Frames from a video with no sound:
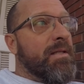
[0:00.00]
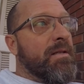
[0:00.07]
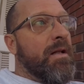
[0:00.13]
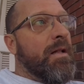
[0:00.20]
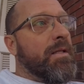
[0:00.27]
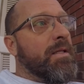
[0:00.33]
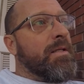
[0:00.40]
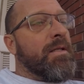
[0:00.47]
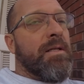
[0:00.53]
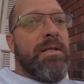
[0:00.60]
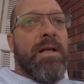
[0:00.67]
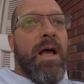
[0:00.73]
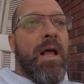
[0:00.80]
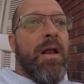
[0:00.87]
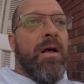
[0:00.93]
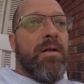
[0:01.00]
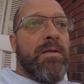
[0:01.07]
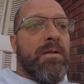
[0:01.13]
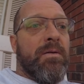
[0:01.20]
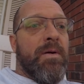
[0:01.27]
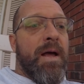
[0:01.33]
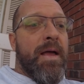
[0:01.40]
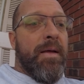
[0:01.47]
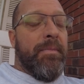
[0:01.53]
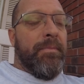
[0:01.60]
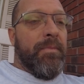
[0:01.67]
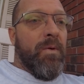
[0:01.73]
is all just a side hustle, right?